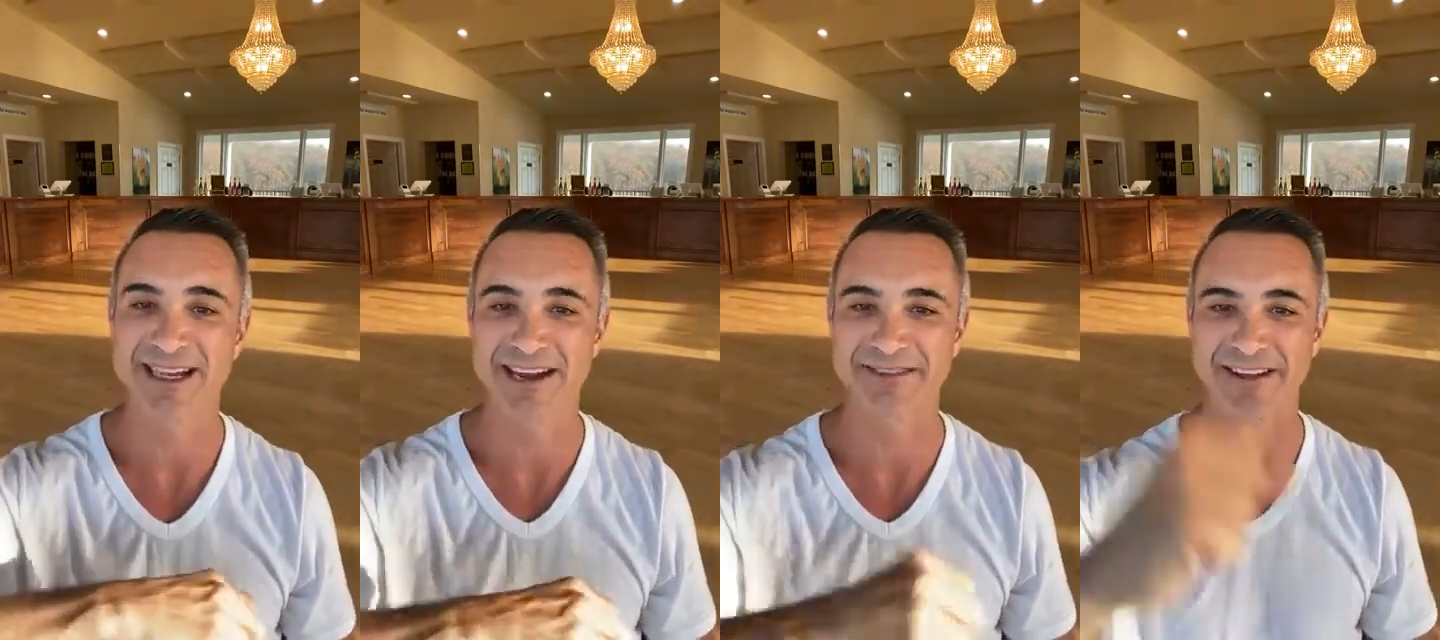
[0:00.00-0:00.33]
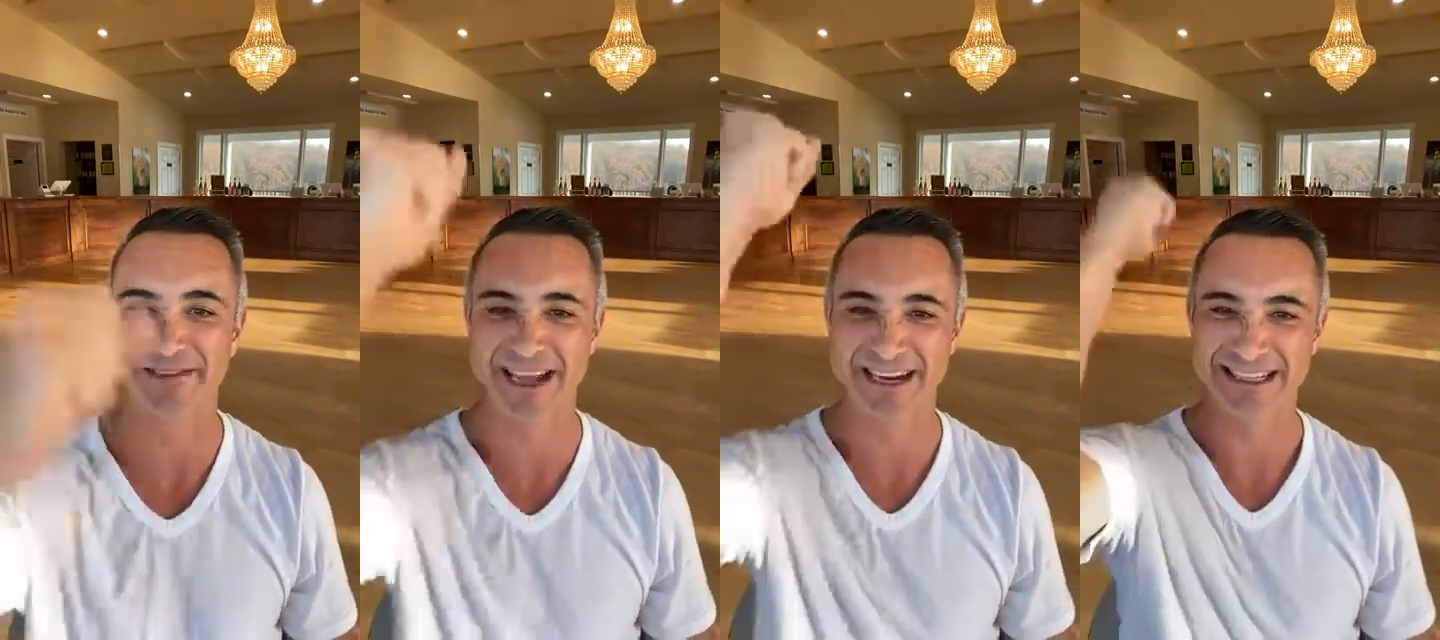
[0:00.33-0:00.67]
I
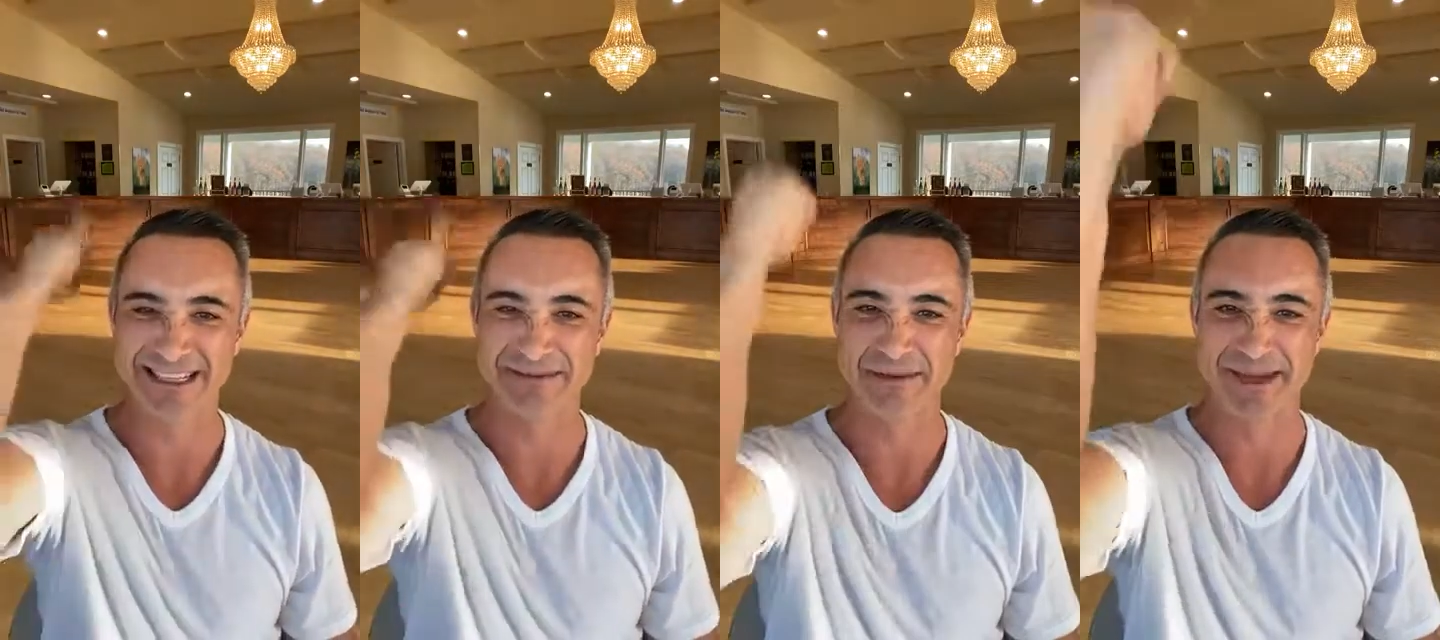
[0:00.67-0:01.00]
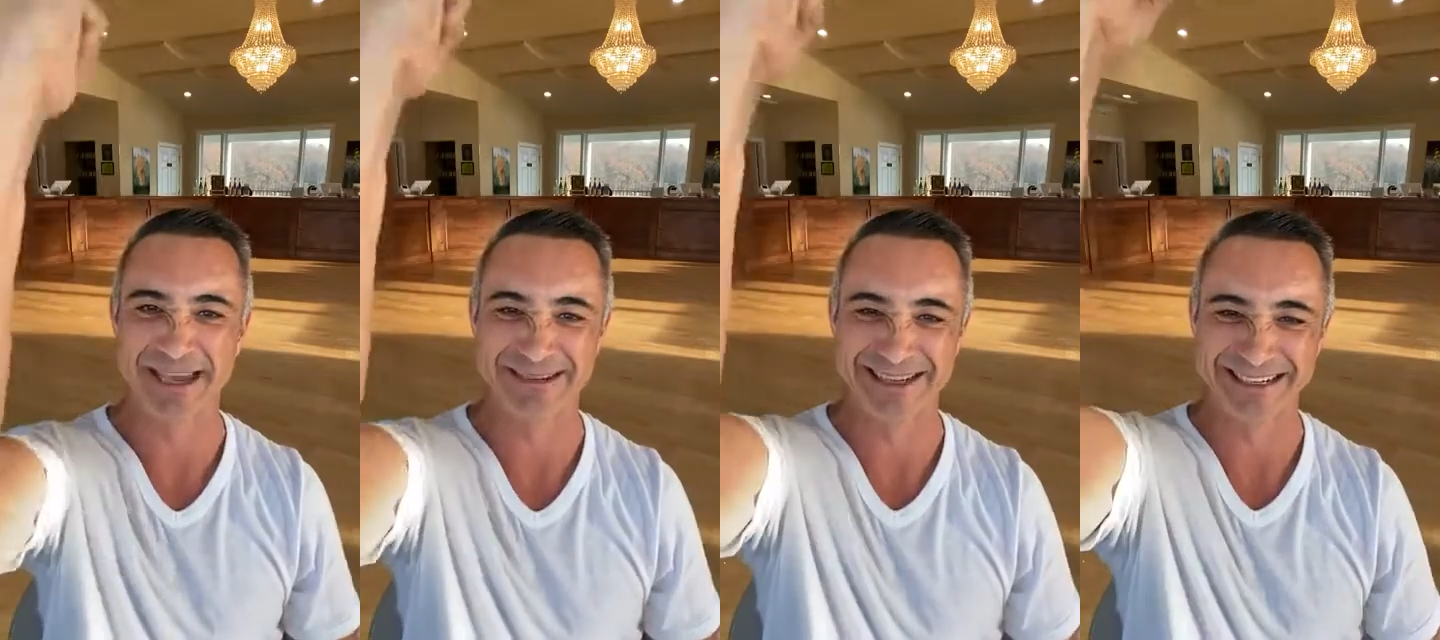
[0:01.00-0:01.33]
love that. Claim it,
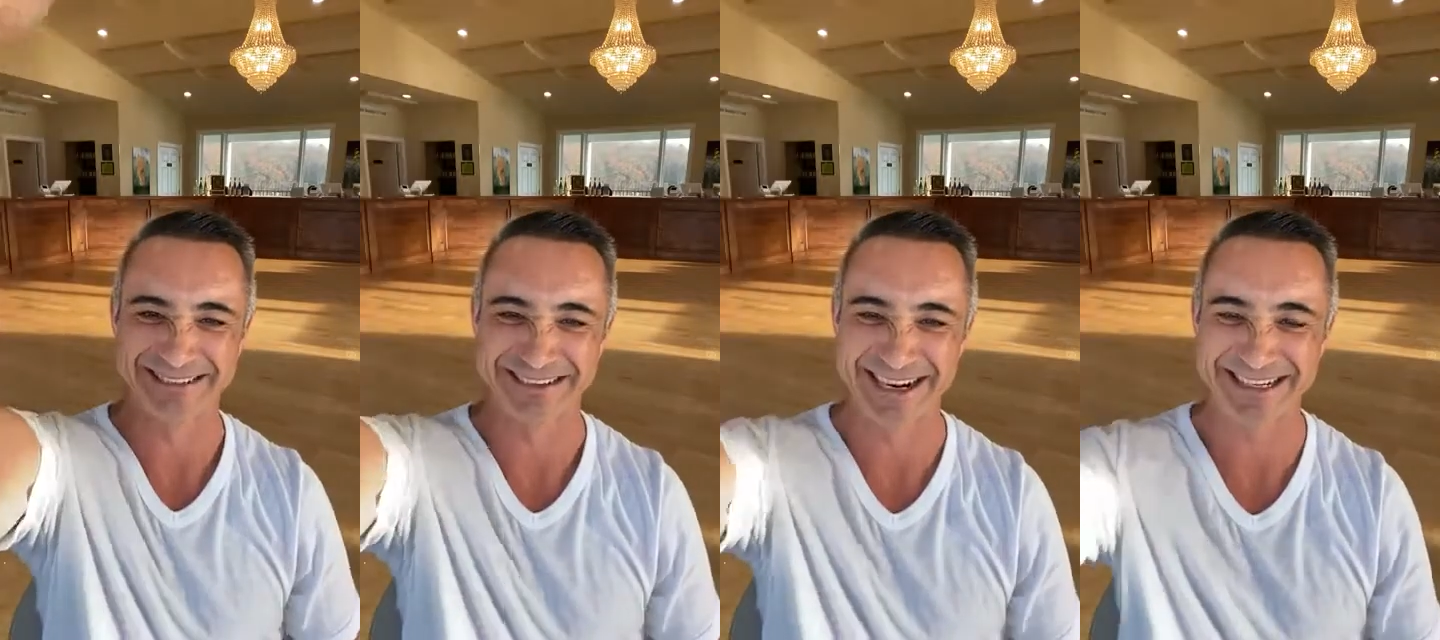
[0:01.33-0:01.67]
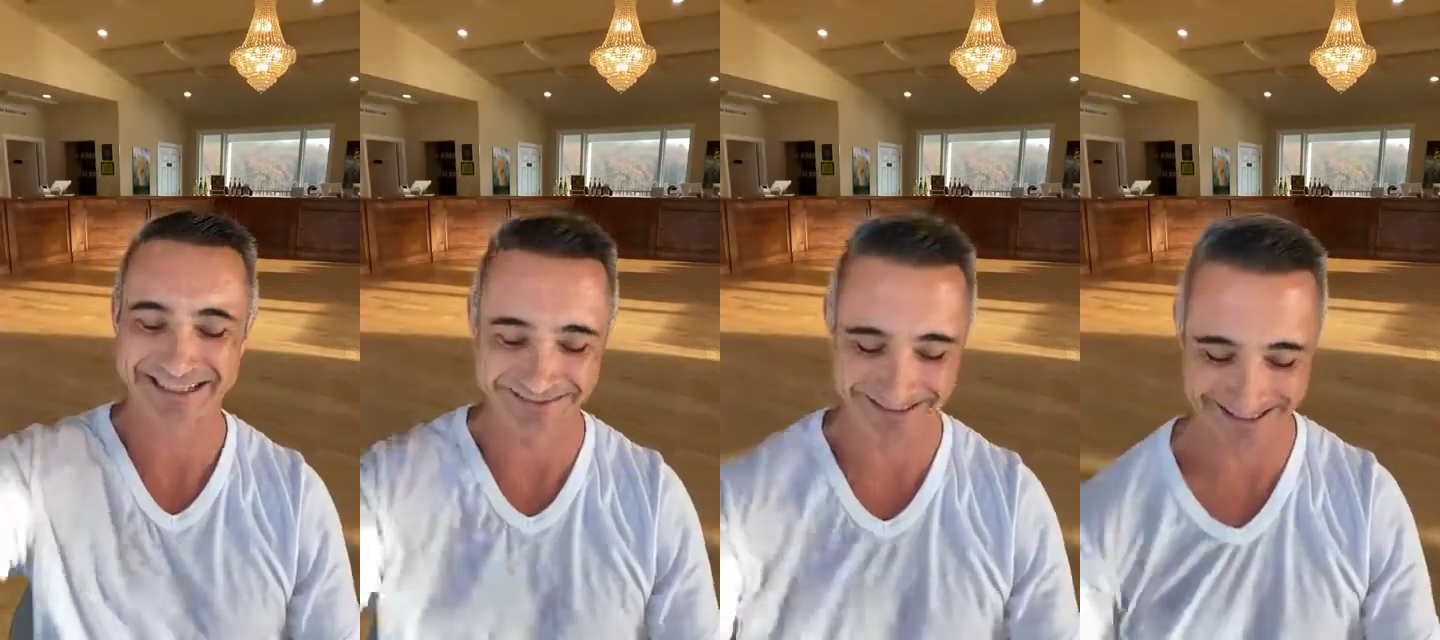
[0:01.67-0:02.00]
baby.
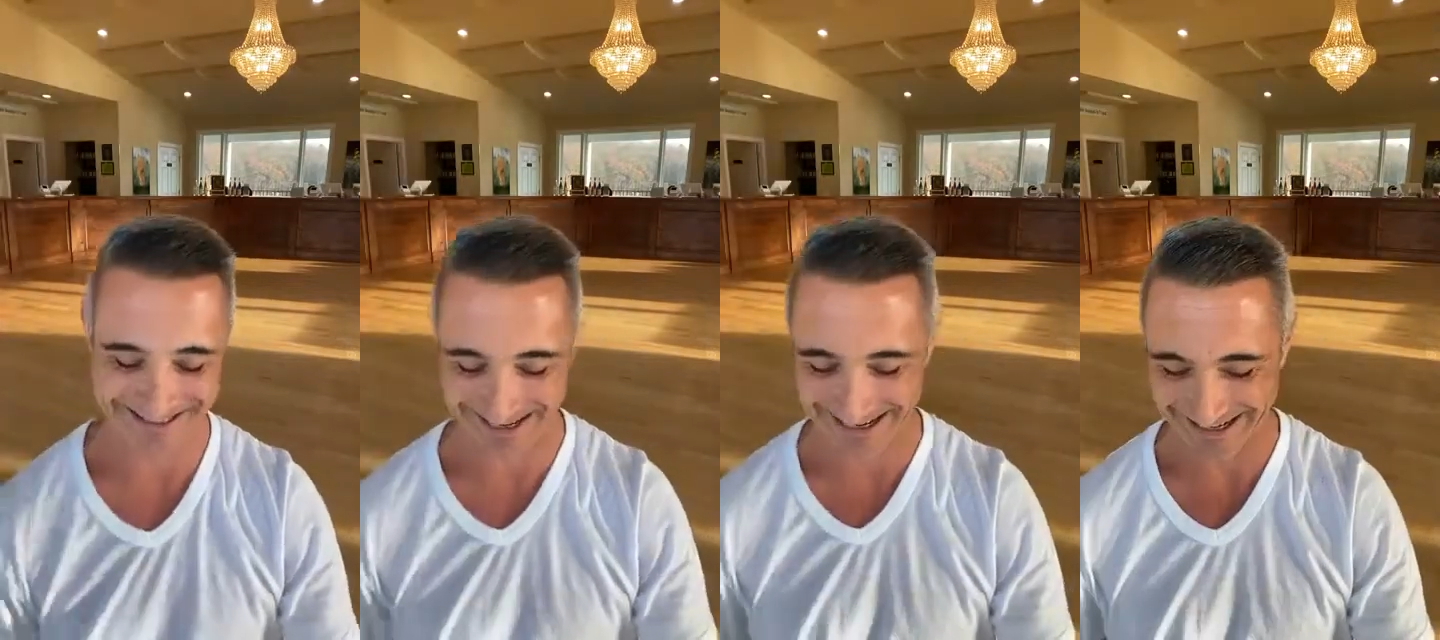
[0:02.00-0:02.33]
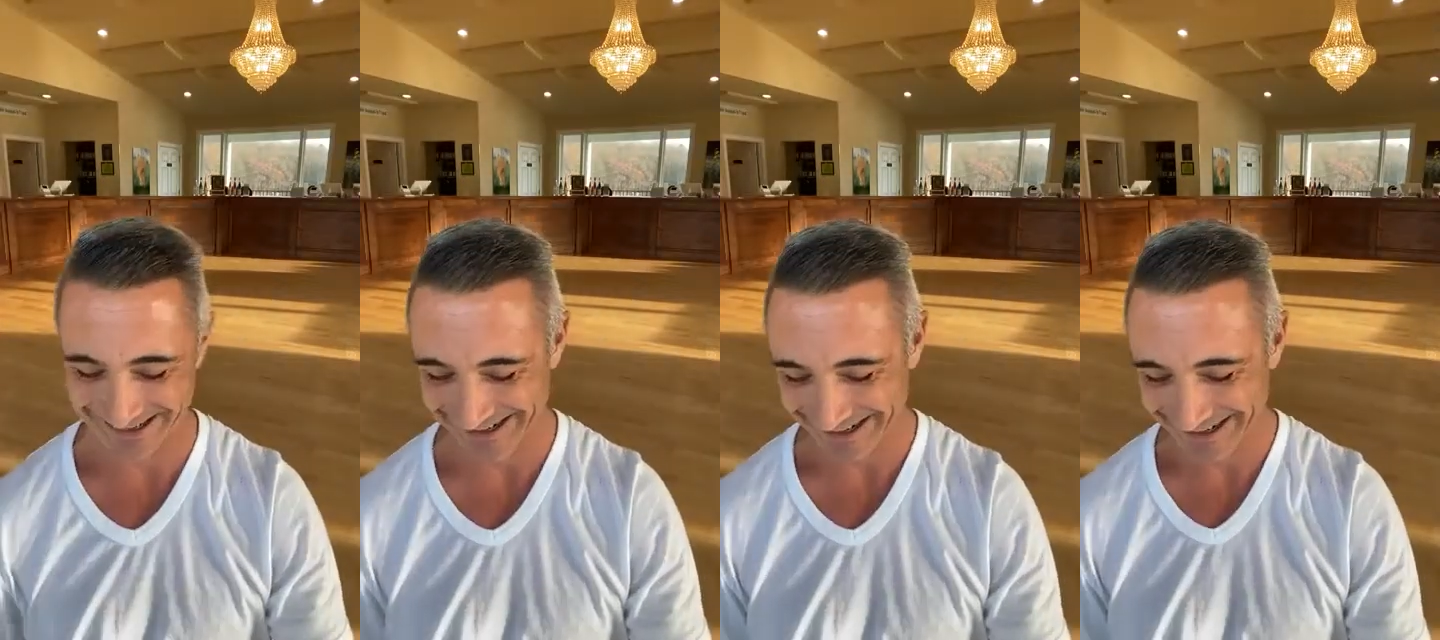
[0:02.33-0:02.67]
Right? I'm with you, Greg.